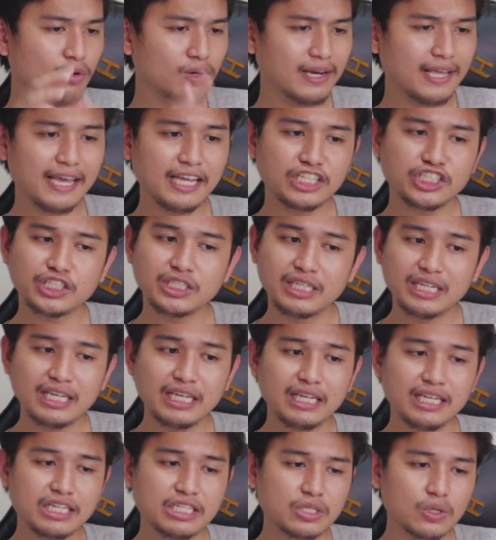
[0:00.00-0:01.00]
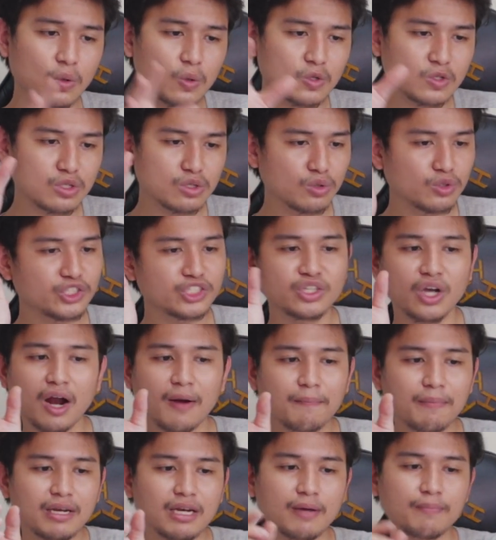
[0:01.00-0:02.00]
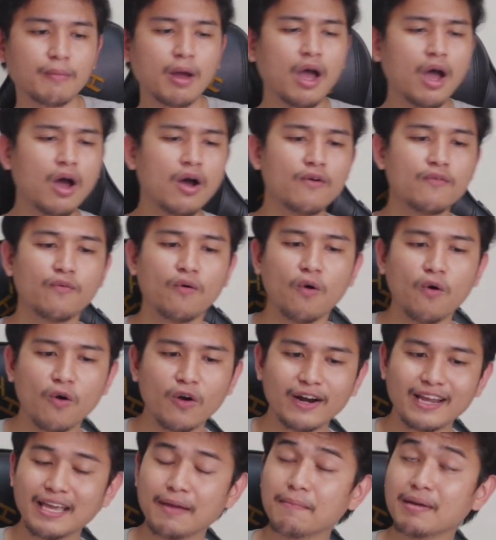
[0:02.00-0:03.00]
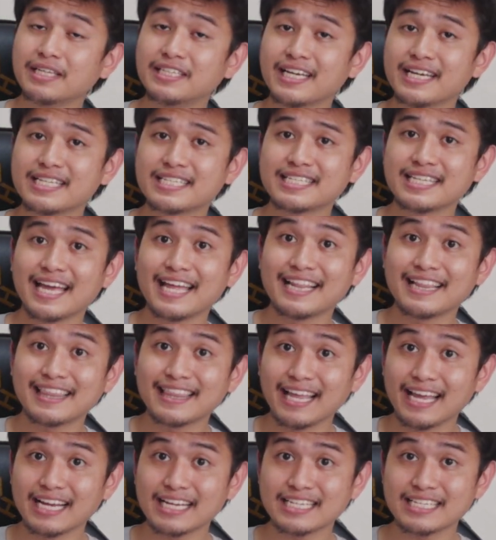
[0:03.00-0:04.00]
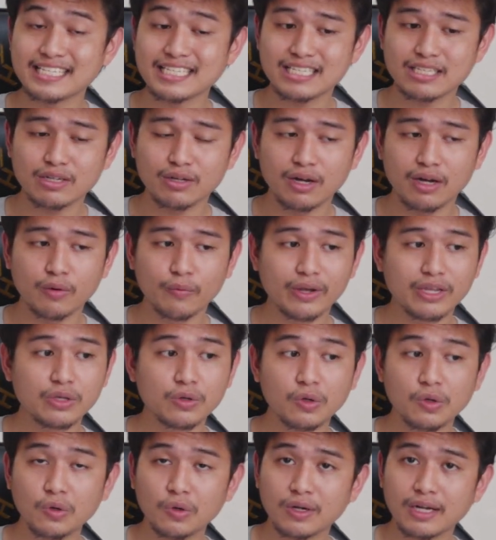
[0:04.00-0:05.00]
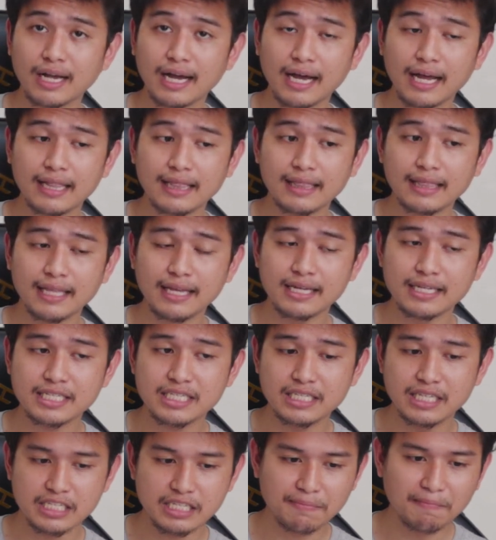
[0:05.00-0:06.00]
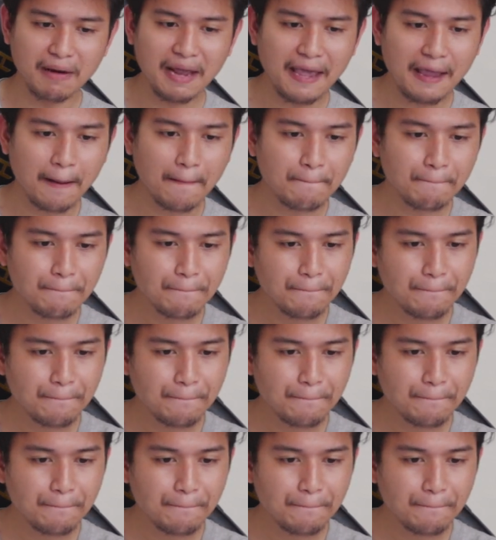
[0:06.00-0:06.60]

Full HD is also sharp enough for images and text when you look at this display.